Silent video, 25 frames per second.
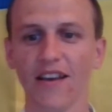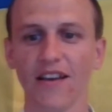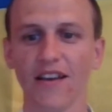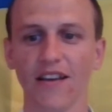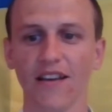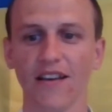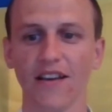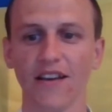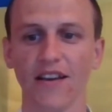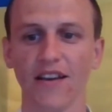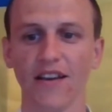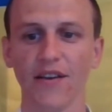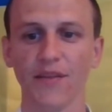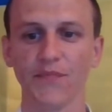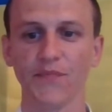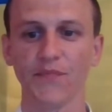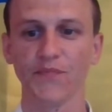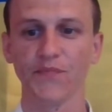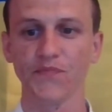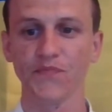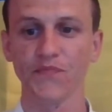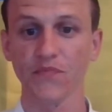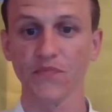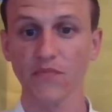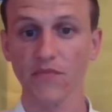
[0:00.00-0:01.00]

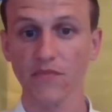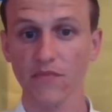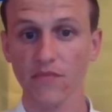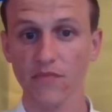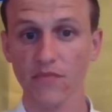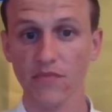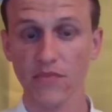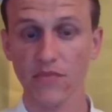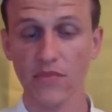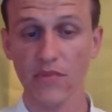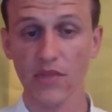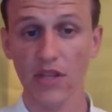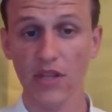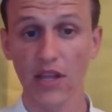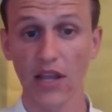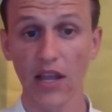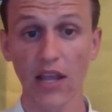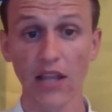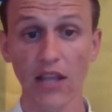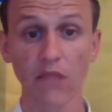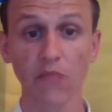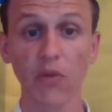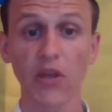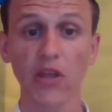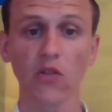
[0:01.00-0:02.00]

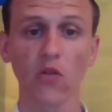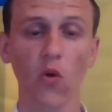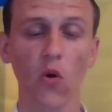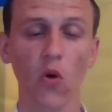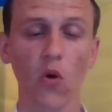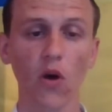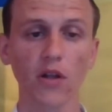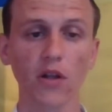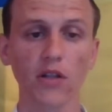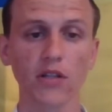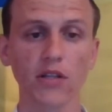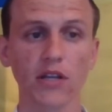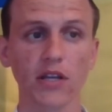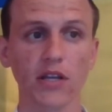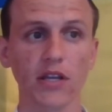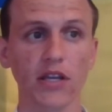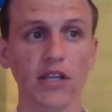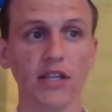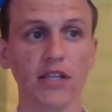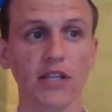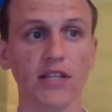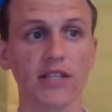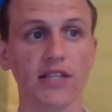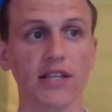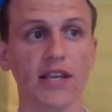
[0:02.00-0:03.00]
And payload,
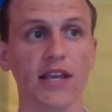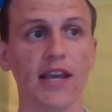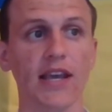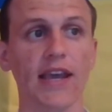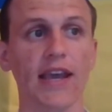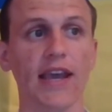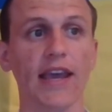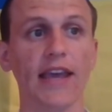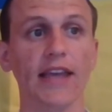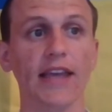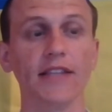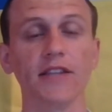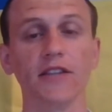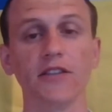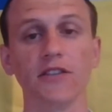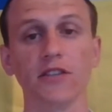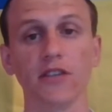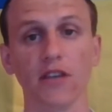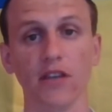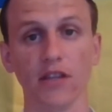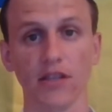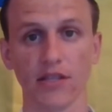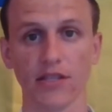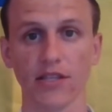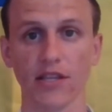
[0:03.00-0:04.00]
it is an
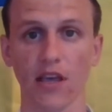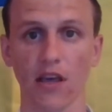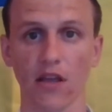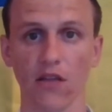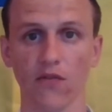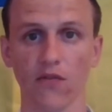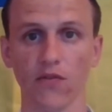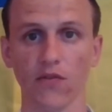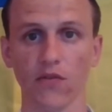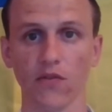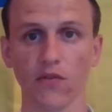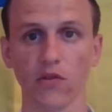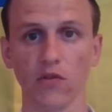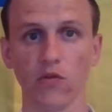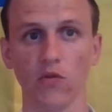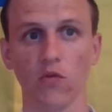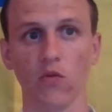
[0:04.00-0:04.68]
entity itself.